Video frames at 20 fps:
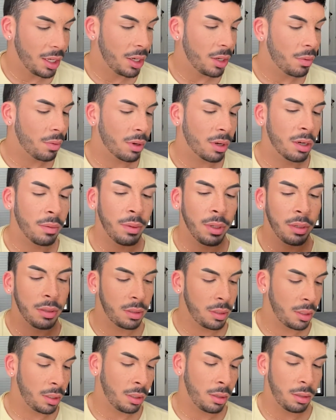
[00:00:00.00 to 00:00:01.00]
We're gonna be
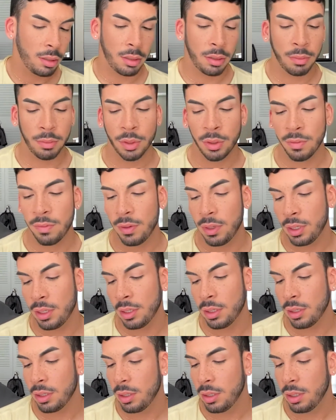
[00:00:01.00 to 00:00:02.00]
using the Morphe
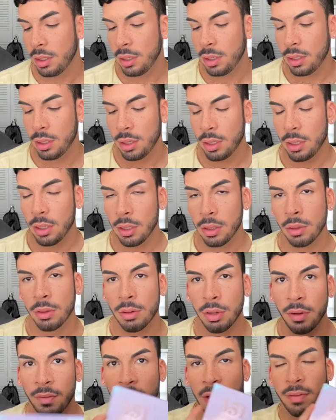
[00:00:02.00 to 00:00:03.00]

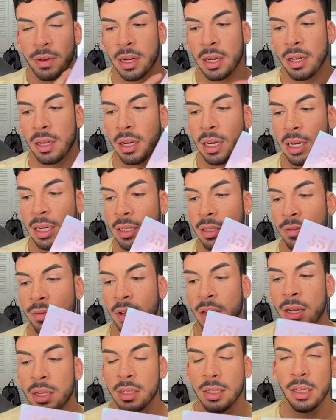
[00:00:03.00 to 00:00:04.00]
35i Ice
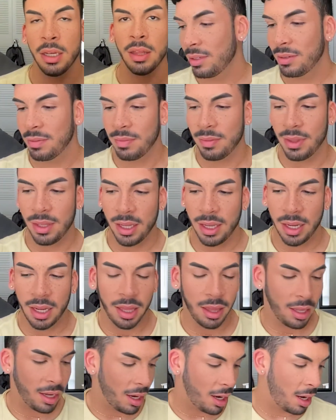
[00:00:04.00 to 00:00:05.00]
Fantasy, and
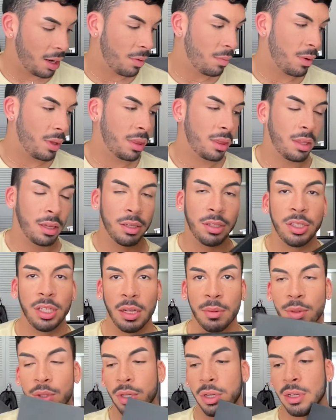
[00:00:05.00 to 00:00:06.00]
then with the
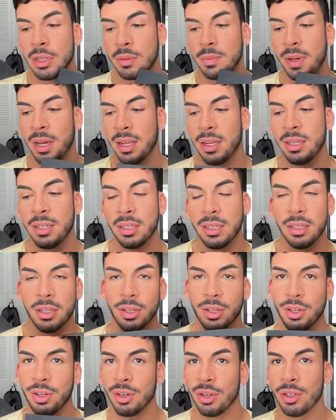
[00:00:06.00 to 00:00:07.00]
James Charles palette, the
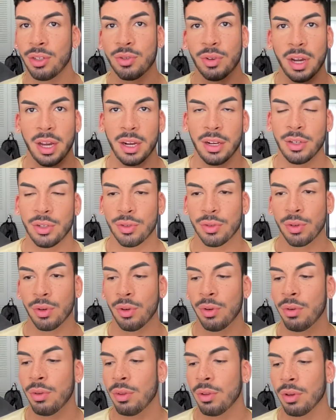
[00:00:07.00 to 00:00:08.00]
good tried and
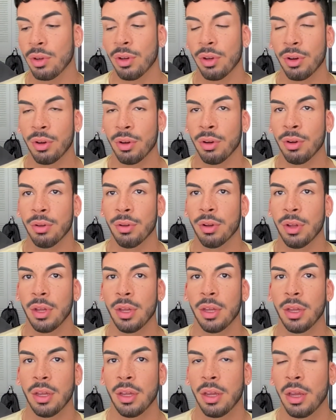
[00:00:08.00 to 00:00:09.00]
true, the good old
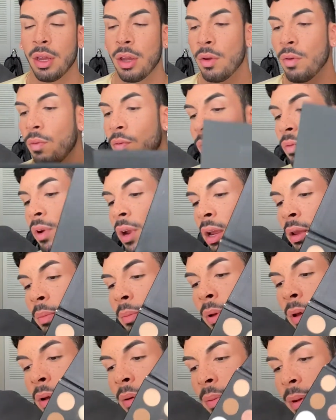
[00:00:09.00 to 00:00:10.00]

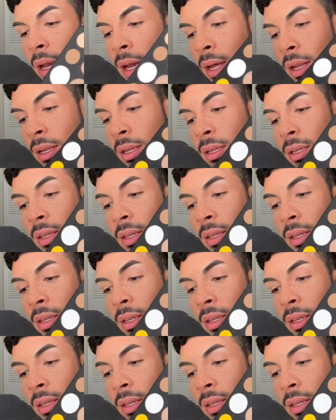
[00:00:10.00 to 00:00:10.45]
rainbow palette.